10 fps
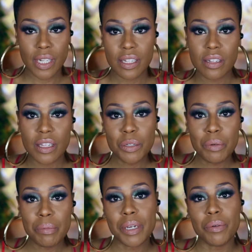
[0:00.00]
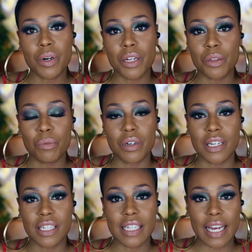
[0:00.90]
So this would be one of the
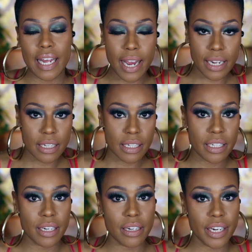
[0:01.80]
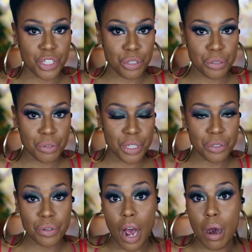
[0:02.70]
ones that I consider a true
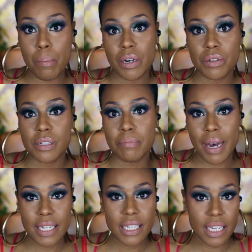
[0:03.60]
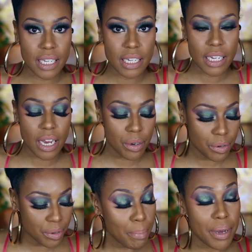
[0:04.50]
nude, almost my skin
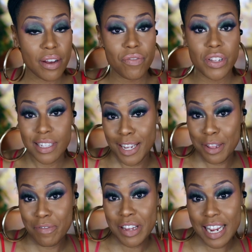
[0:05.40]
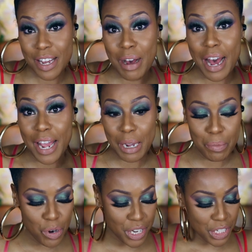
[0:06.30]
tone. But for the sake of the video, I
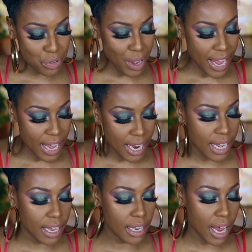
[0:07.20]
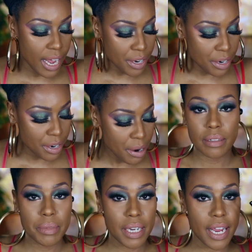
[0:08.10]
am going to add a liner.
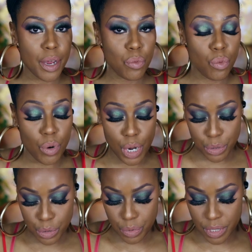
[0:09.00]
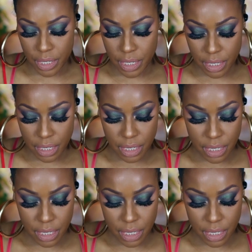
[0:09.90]
I'm gonna add rosewood